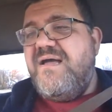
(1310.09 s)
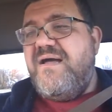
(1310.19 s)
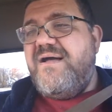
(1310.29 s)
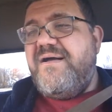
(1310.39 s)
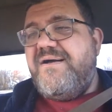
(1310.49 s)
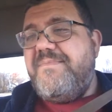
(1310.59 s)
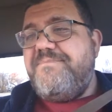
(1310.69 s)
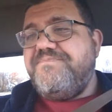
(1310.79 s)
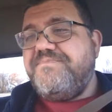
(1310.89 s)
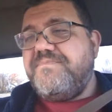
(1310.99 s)

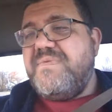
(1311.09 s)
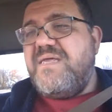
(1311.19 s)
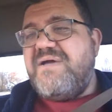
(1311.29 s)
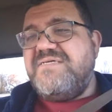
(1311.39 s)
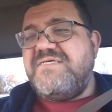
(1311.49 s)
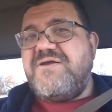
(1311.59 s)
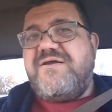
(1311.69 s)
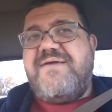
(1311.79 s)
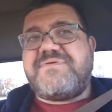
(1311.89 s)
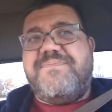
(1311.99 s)
My sister kept